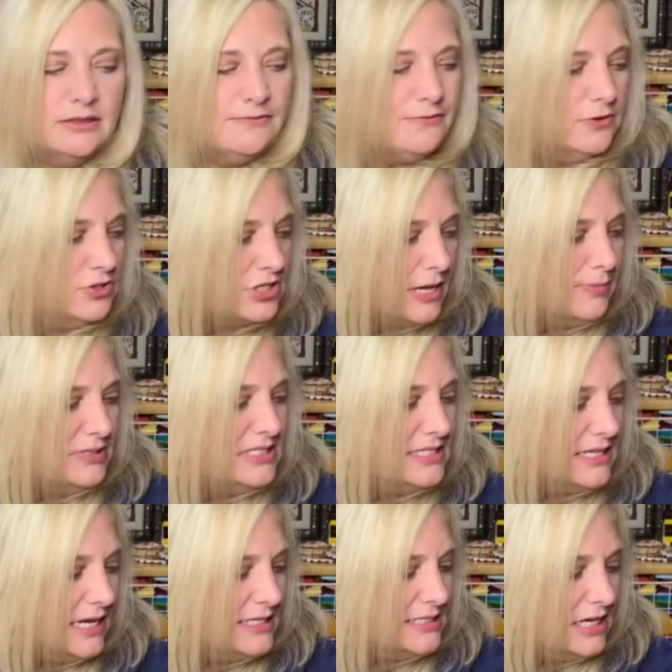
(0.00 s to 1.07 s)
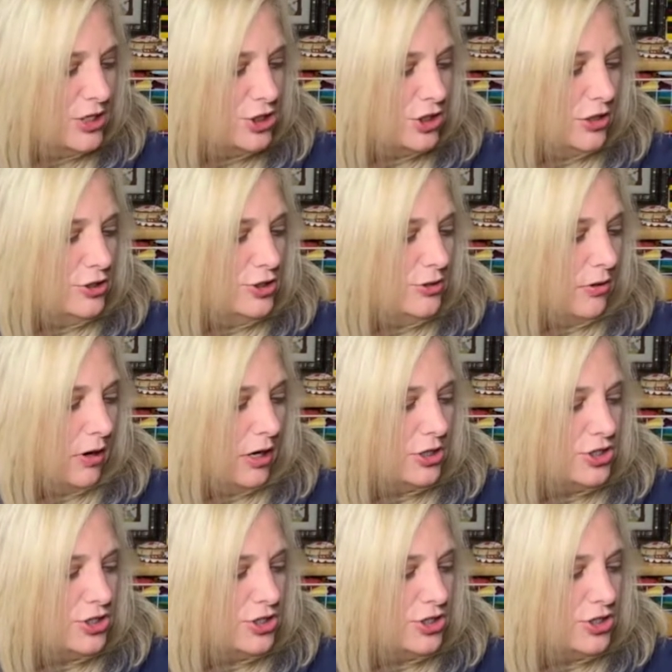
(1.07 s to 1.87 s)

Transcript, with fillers: first couple designs I showed you are